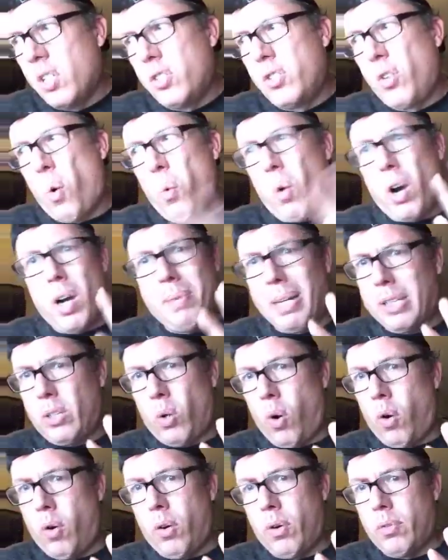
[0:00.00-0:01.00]
Don't worry about the
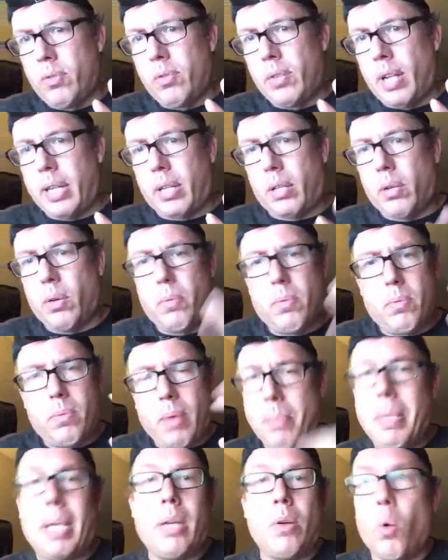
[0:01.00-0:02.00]
whole like
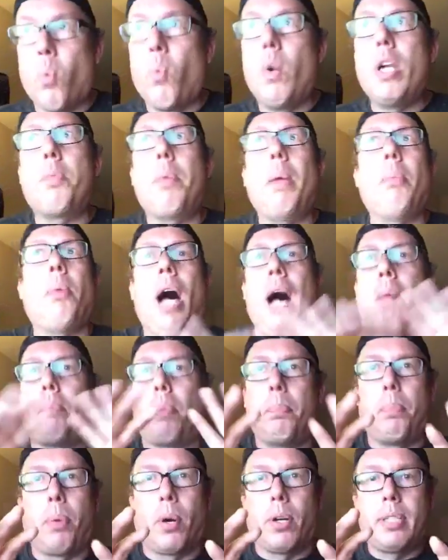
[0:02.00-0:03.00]
I mean, wish people
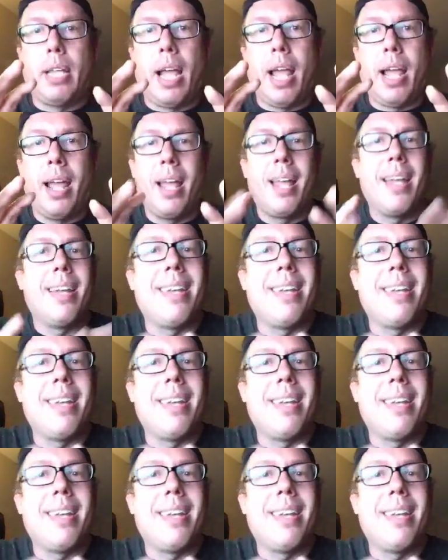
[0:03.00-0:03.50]
happy birthday,